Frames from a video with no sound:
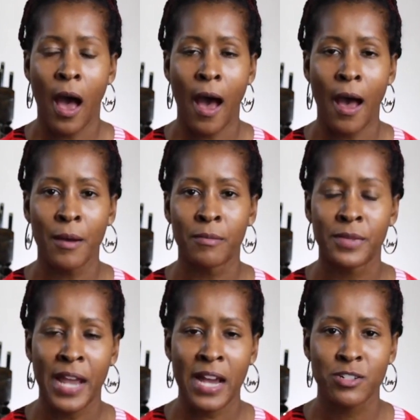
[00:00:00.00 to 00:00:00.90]

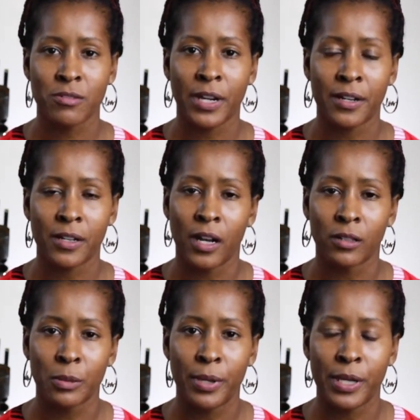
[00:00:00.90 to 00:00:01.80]
natural hair
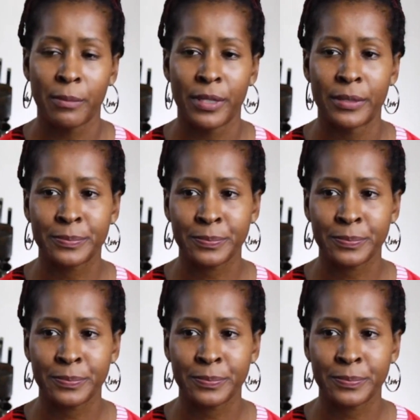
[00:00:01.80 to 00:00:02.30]
color pigment.